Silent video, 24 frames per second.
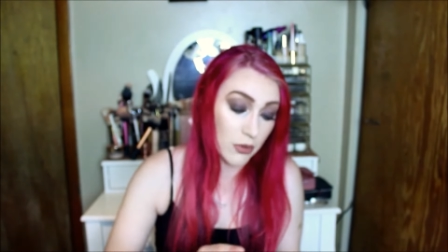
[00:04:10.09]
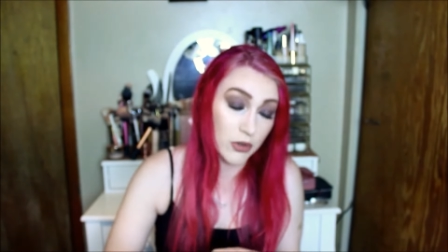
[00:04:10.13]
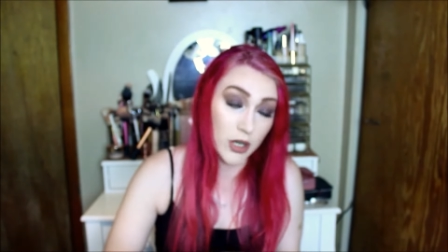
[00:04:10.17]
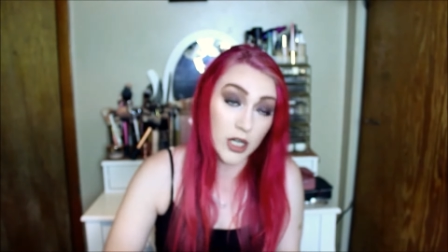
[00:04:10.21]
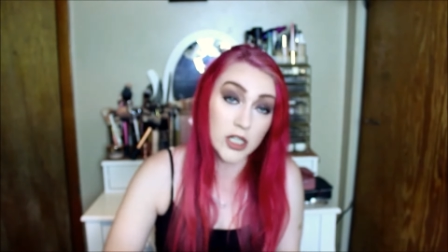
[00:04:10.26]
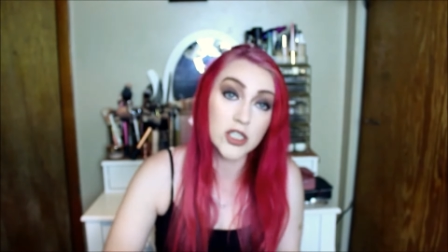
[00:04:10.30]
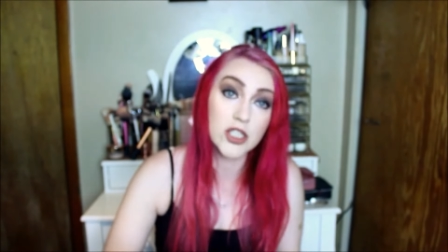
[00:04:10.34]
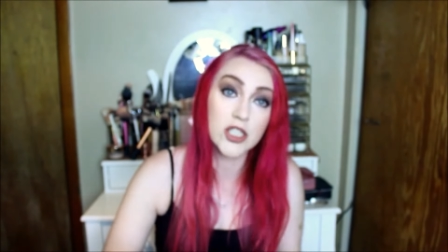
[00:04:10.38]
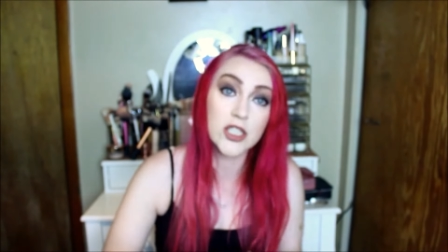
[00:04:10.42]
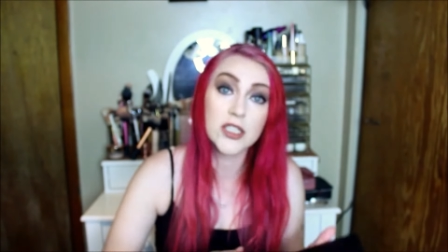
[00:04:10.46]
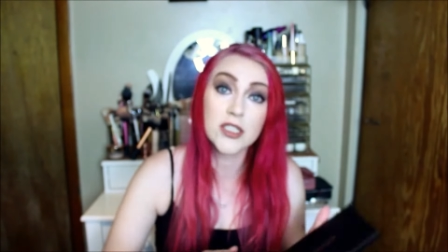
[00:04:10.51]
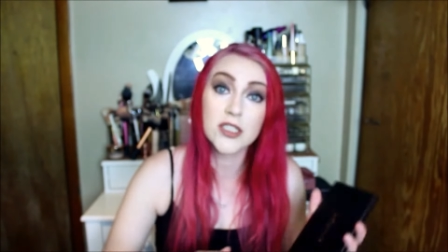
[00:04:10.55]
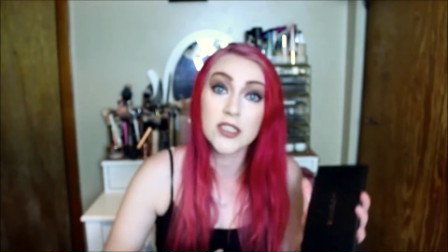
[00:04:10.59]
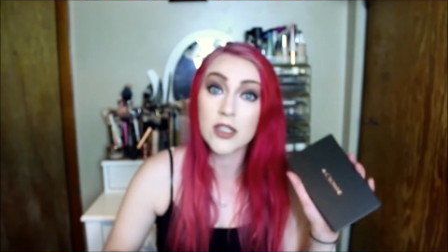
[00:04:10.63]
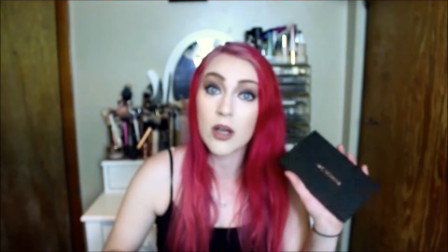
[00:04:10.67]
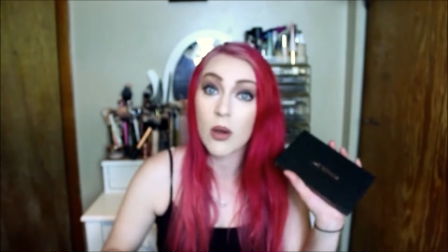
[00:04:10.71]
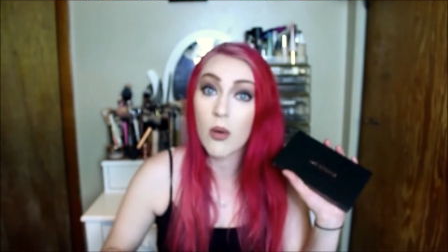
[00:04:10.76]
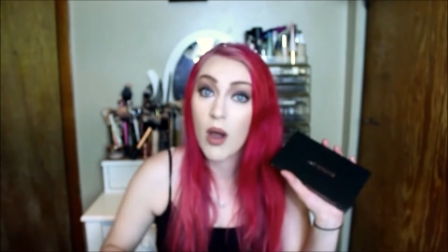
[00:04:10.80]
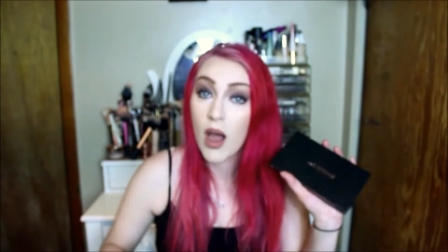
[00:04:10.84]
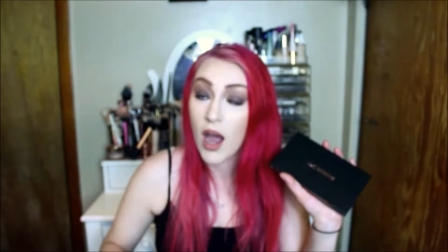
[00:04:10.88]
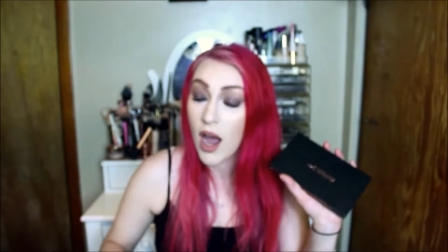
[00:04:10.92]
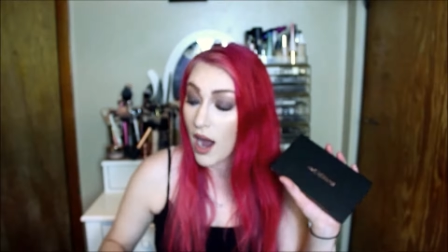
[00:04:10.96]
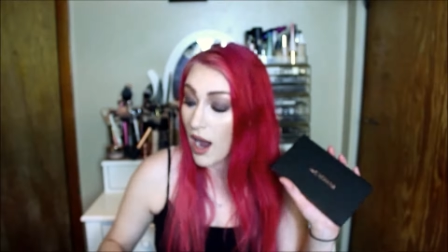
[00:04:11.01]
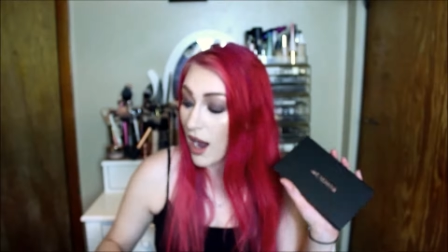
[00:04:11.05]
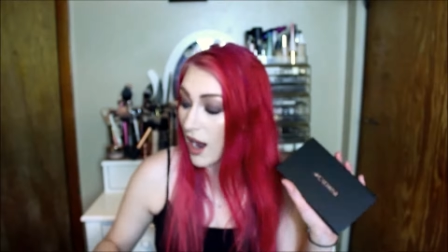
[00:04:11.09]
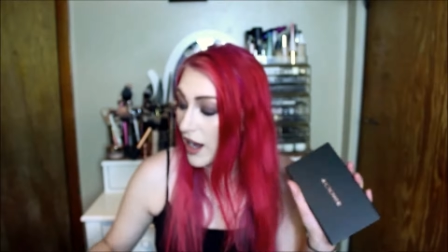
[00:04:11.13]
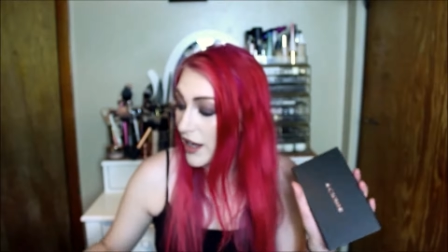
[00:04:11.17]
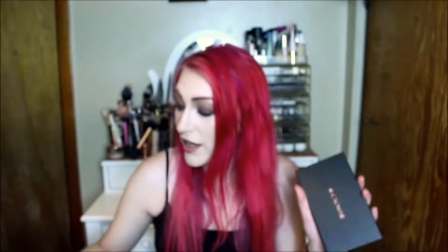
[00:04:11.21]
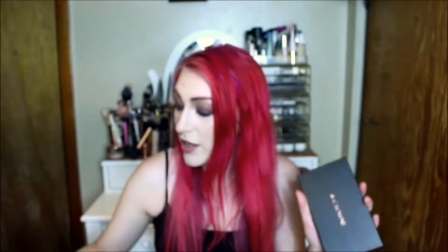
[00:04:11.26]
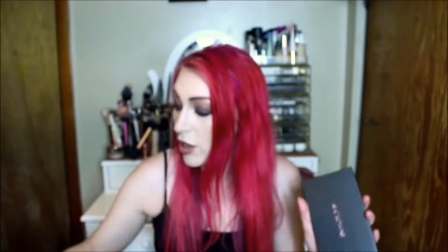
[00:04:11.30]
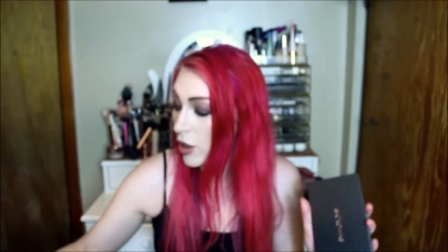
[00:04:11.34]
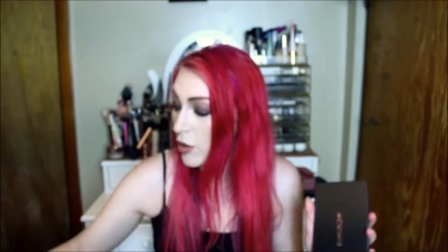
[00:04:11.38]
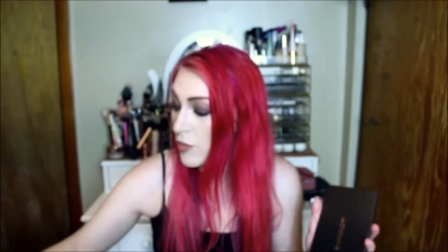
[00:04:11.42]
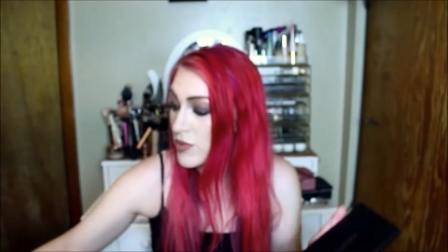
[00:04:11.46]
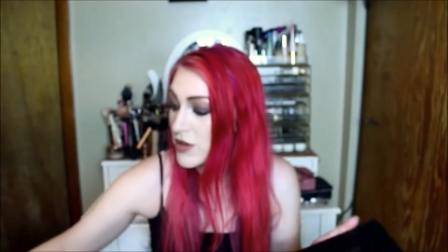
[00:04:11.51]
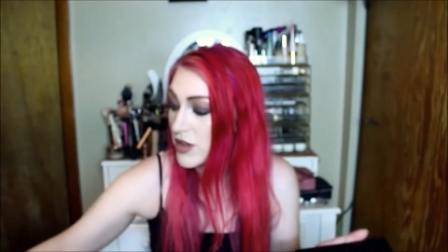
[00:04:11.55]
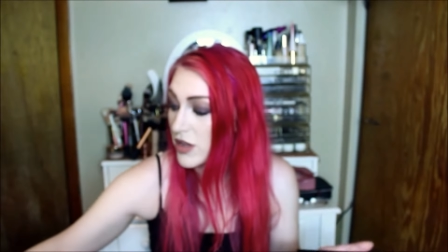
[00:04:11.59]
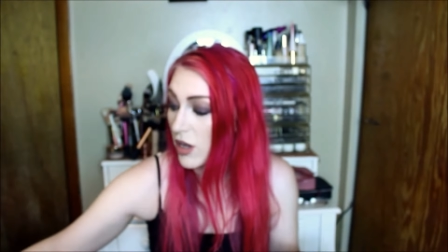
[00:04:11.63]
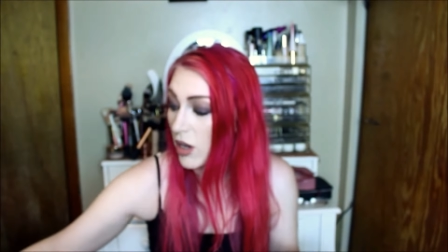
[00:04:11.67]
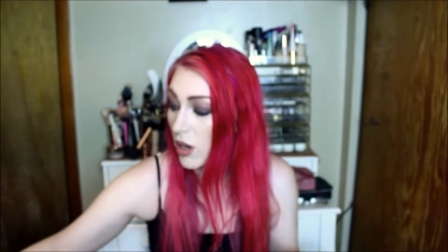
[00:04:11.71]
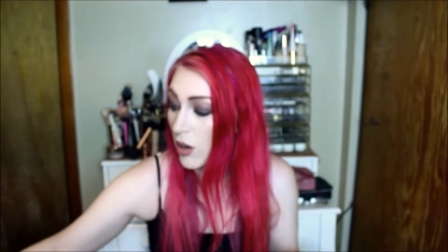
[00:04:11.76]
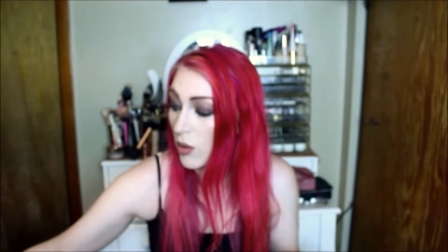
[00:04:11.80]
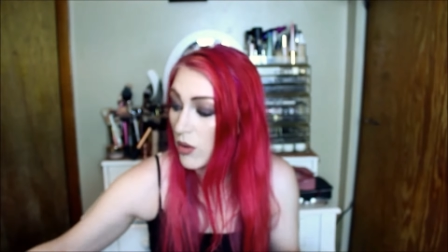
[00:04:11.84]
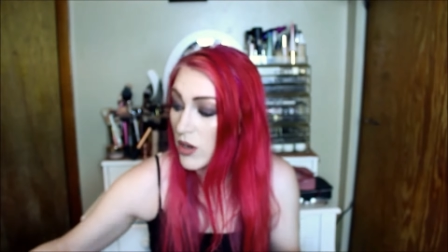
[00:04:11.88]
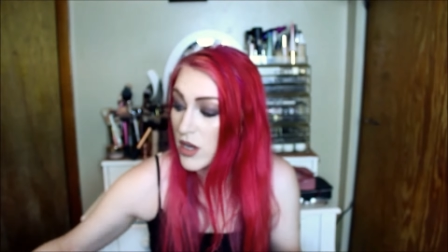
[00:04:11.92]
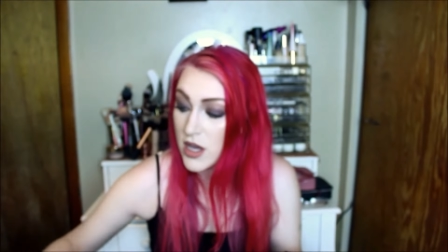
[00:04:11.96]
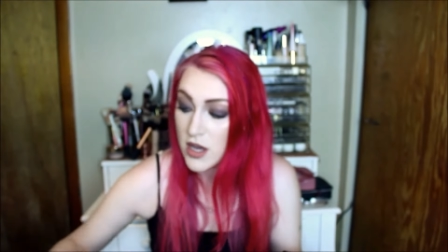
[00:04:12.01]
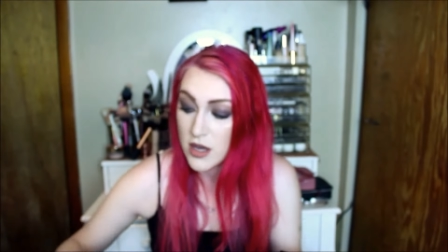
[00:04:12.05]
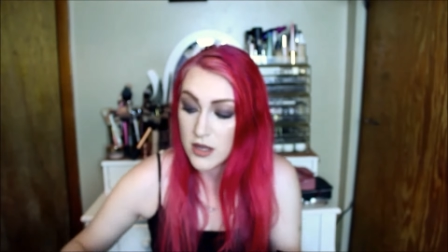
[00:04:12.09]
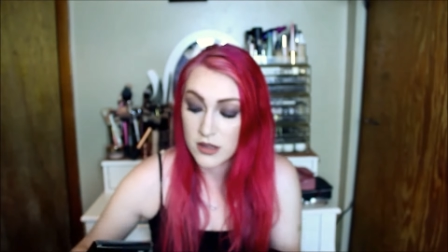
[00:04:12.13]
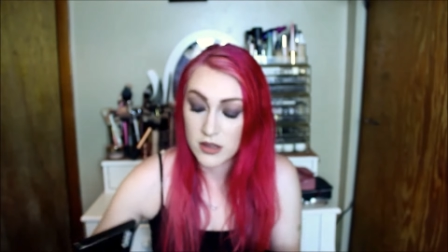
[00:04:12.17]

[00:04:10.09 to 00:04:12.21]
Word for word: brushes, so I hope so.